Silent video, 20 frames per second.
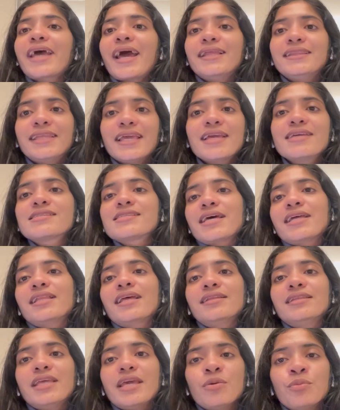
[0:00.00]
and they said
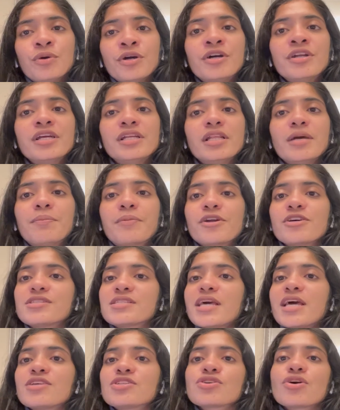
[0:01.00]
that they were in the
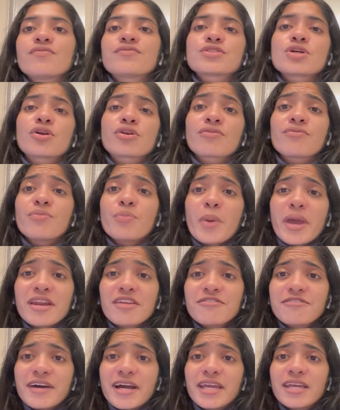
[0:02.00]
process of sort of
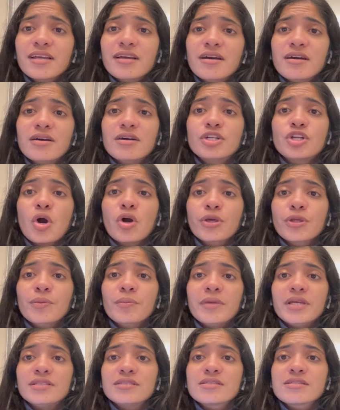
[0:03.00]
verifying her
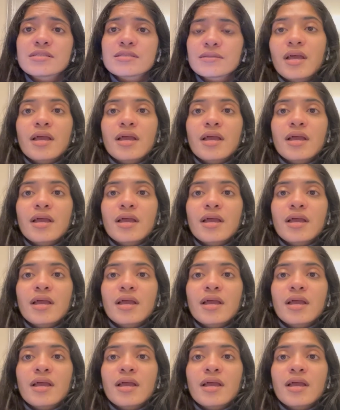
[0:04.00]
documents.